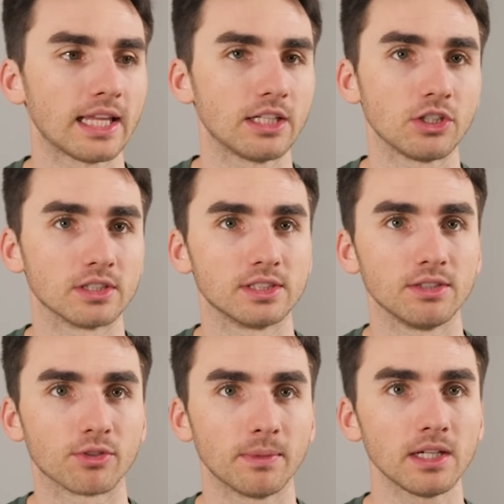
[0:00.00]
And then you can see
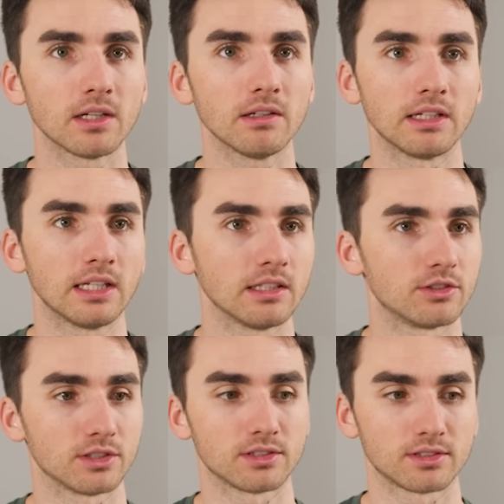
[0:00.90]
from there, it
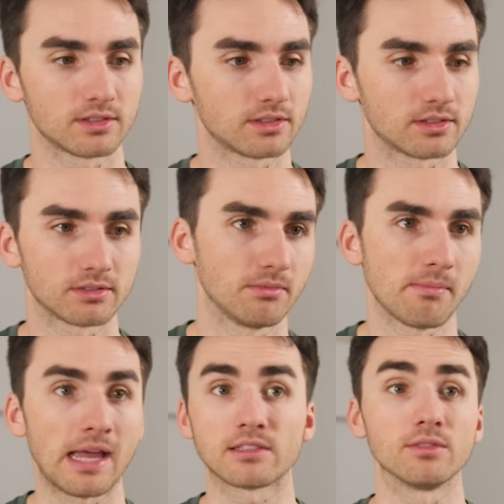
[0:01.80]
just
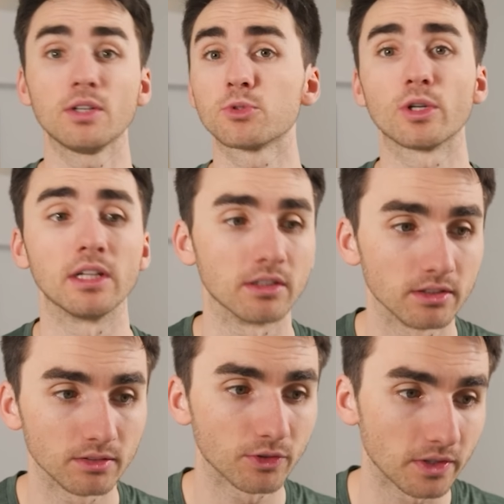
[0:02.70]
massive uptrend
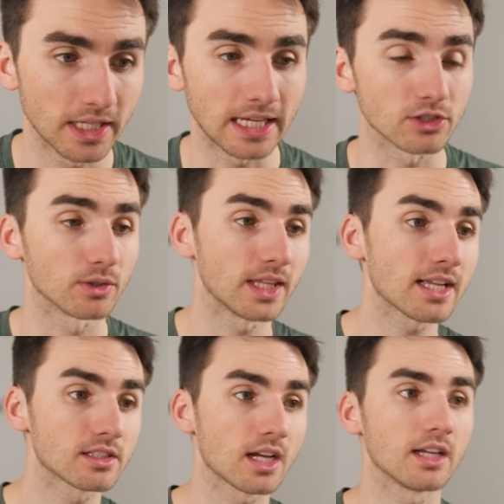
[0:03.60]
for the day. And so
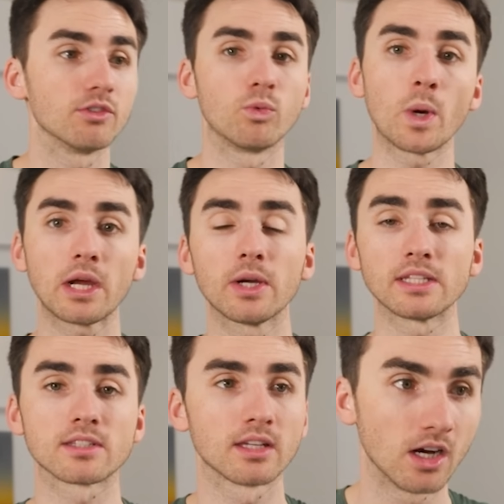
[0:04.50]
that's kind of where
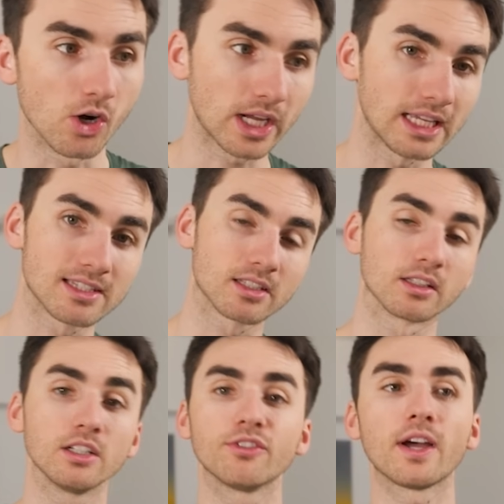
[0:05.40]
it's, okay, it's
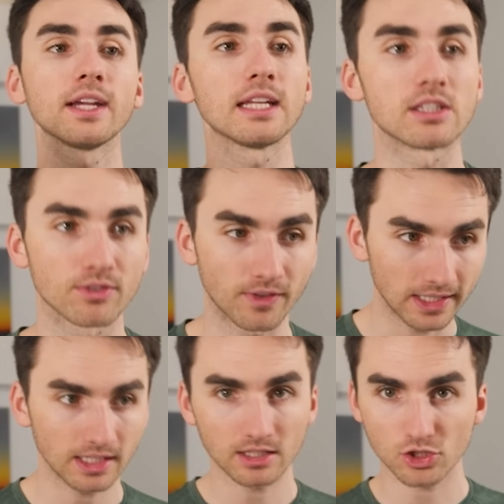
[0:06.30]
solidifying, it's
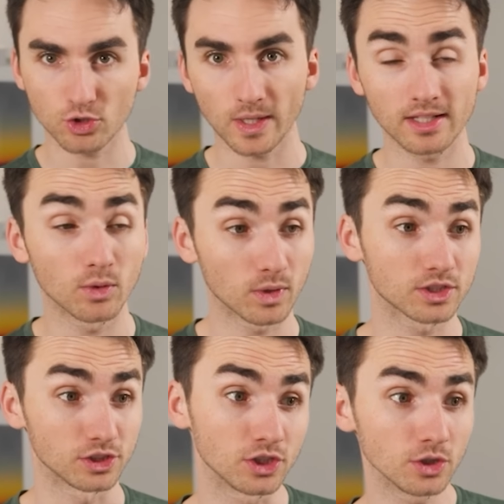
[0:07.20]
finding its trend that it wants
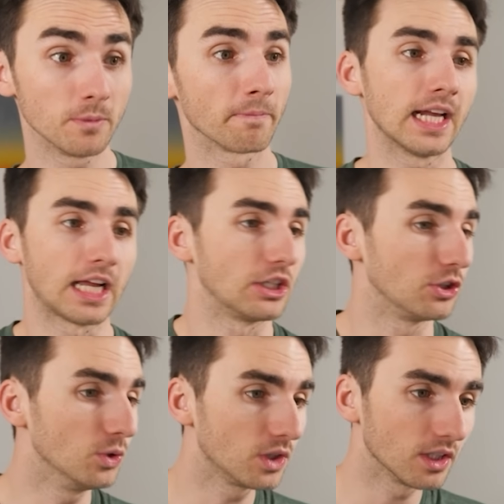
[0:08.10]
to do. And
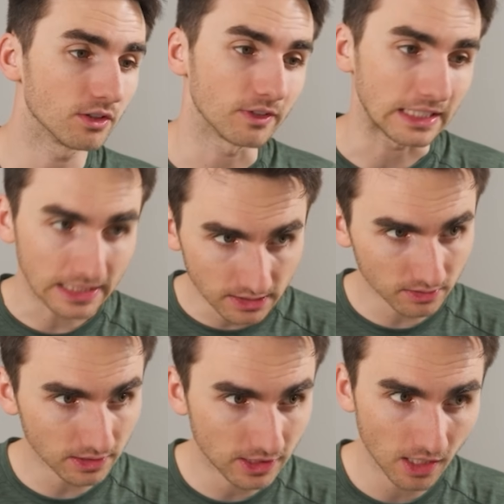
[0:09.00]
you could have
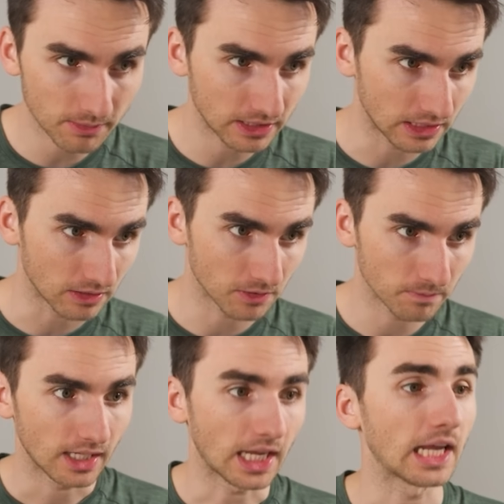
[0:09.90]
easily come in here
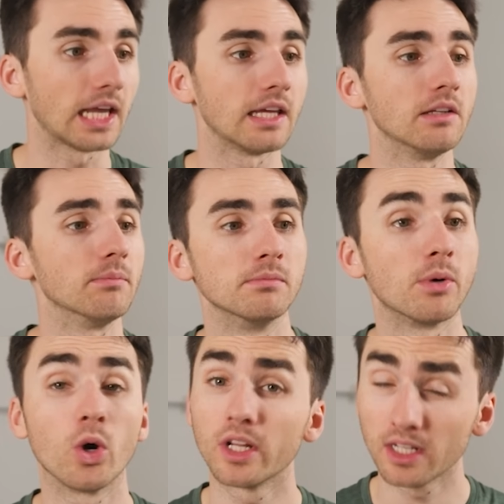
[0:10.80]
and
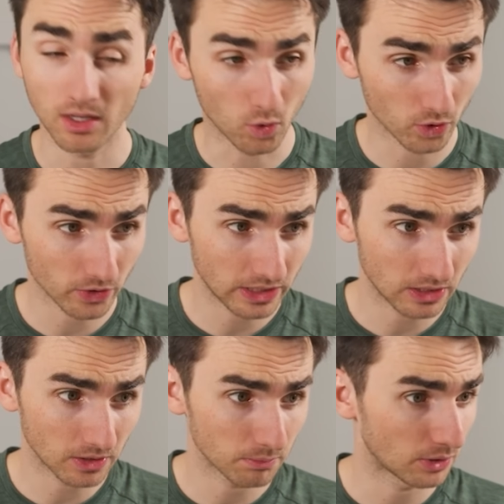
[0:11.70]
put in an order
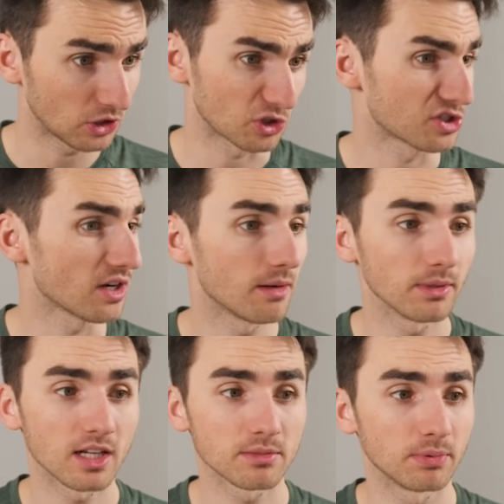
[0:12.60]
here, put your stop
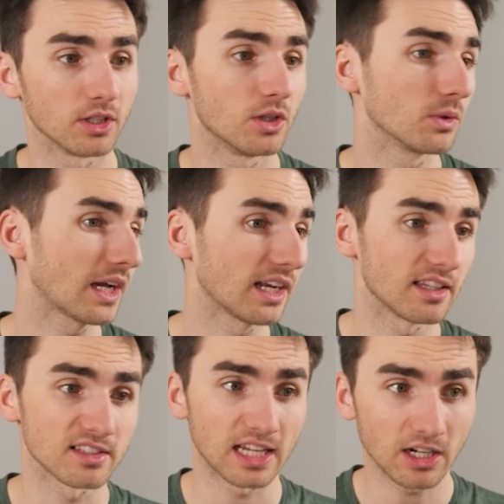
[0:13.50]
loss below kind of
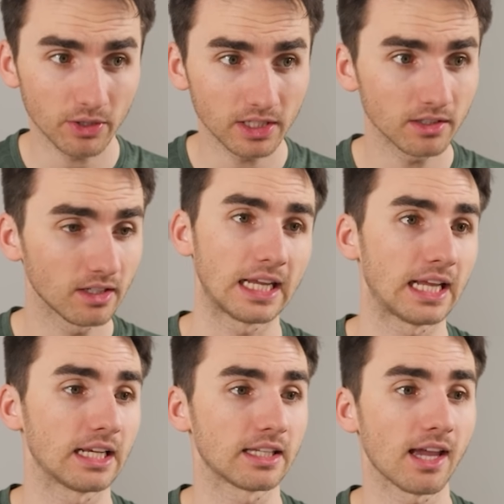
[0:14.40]
this area
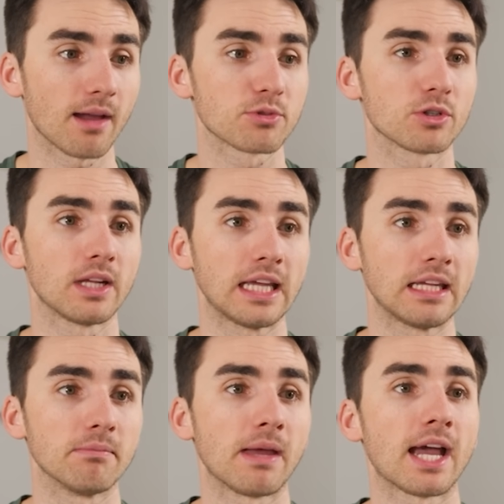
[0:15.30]
and captured
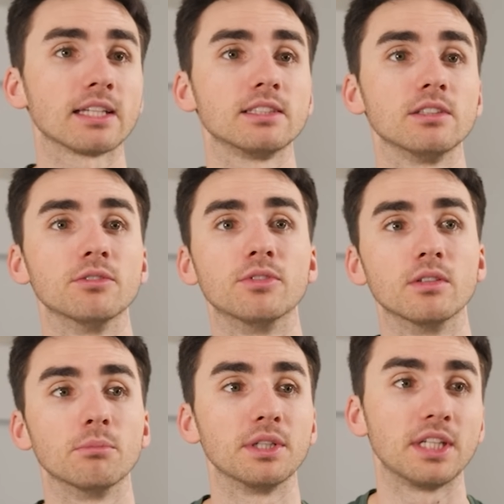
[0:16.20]
a massive
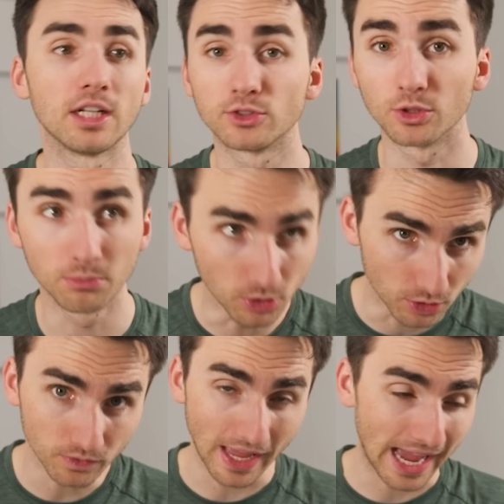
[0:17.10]
potential
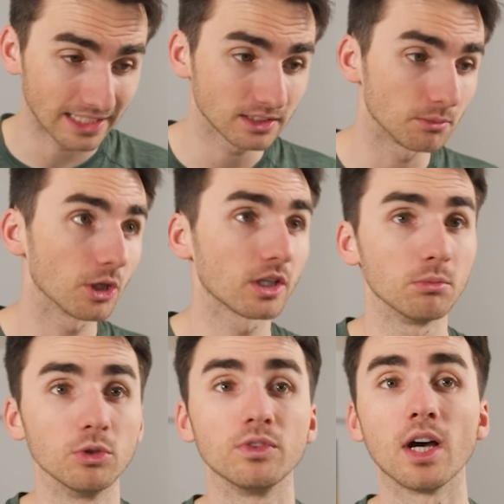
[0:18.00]
move as the market
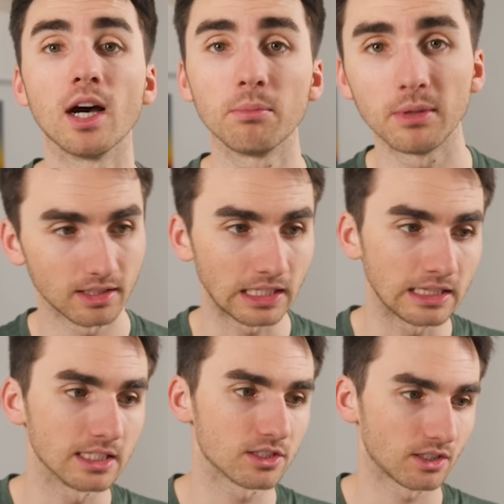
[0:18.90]
moved up in
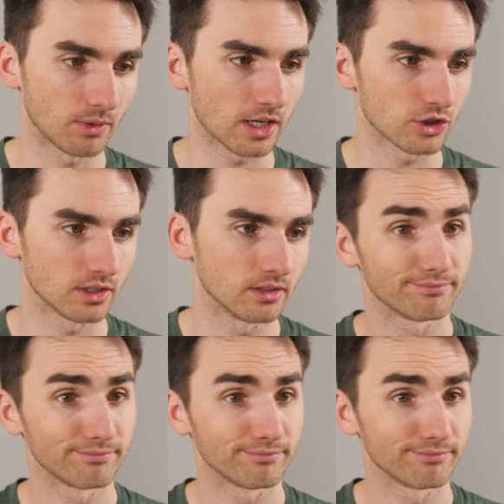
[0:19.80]
this direction.